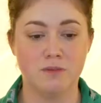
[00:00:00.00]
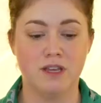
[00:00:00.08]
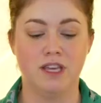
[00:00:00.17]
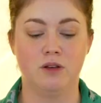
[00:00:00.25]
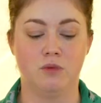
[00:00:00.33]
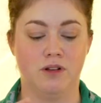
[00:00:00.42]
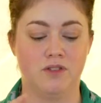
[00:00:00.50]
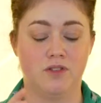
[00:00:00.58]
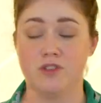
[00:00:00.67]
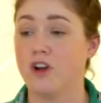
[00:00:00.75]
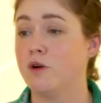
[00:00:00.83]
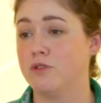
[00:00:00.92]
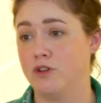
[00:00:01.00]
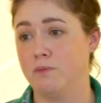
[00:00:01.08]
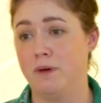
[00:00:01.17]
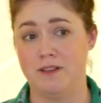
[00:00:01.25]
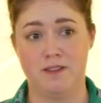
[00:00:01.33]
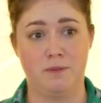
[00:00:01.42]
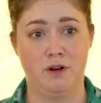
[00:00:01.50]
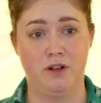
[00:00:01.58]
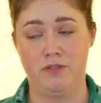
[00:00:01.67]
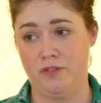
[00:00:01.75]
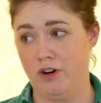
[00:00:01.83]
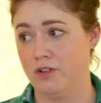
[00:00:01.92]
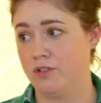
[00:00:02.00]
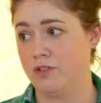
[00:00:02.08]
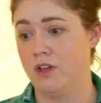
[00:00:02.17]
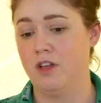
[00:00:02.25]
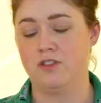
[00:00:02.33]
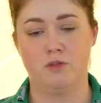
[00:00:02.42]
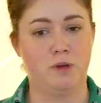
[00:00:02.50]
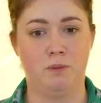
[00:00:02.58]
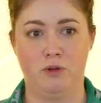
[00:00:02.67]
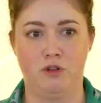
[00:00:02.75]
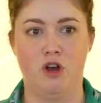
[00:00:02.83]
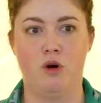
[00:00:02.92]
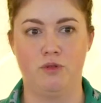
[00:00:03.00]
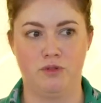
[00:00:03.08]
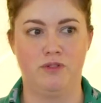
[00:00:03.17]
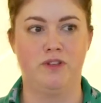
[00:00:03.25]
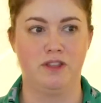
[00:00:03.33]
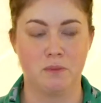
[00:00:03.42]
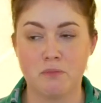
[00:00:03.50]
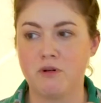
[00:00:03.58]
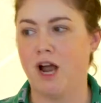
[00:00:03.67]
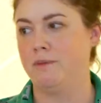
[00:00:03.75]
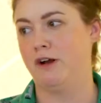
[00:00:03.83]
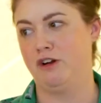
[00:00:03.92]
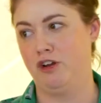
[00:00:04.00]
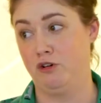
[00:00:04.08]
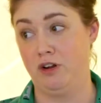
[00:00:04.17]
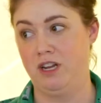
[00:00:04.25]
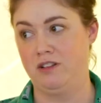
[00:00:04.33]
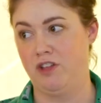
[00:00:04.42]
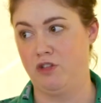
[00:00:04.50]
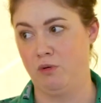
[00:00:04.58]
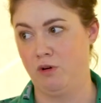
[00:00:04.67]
me was to start with your base spirit first, so people know sort of like the primary ingredient that they're